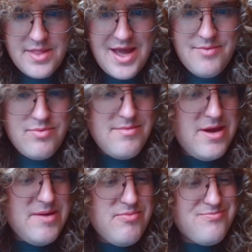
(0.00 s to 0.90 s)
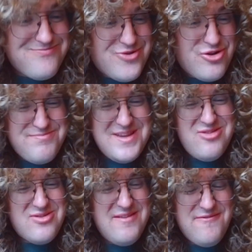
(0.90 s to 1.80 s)
We could be
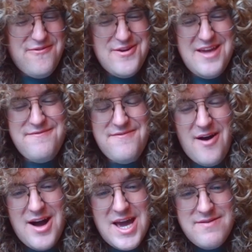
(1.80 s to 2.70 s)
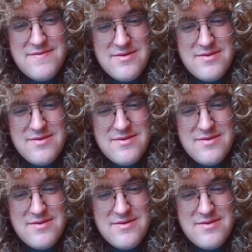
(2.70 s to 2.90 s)
looking for an a5.